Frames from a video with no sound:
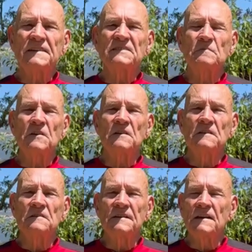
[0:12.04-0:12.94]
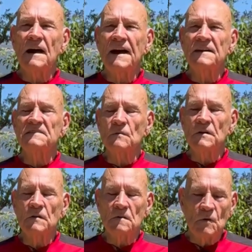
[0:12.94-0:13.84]
spirit into the class, so we're
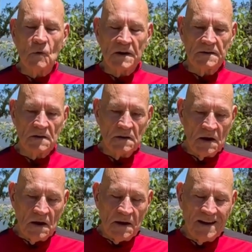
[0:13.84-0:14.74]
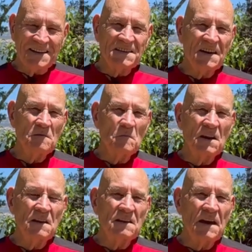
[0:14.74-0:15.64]
going to be working on a
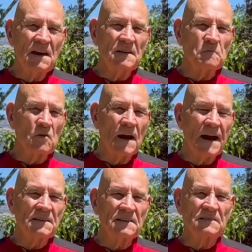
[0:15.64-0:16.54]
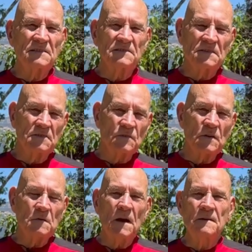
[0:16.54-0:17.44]
10-minute daily practice. There's
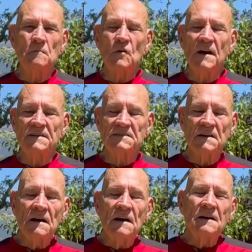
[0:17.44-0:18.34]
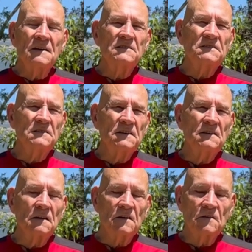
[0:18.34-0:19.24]
3 main breaths that you need
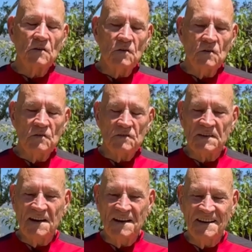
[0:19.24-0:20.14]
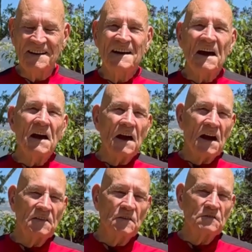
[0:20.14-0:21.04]
to learn to use,
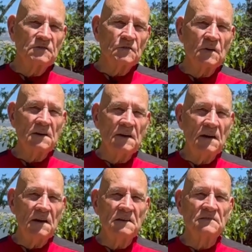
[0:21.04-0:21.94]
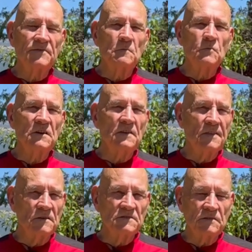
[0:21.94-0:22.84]
and there's 3 keys for breathing
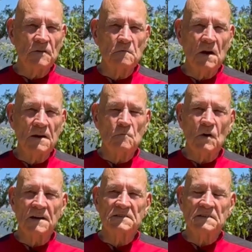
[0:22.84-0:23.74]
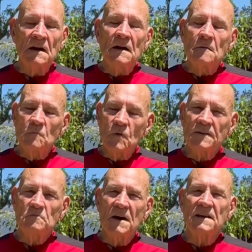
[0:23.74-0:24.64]
those 3 main breaths.
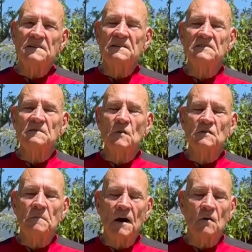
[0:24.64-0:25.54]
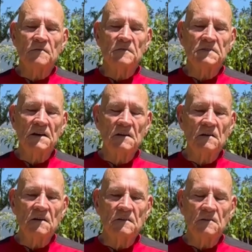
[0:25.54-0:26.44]
Breath medicine is the most powerful thing you
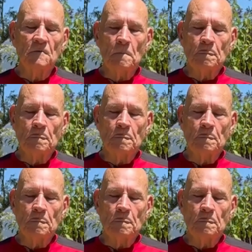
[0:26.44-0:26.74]
can do.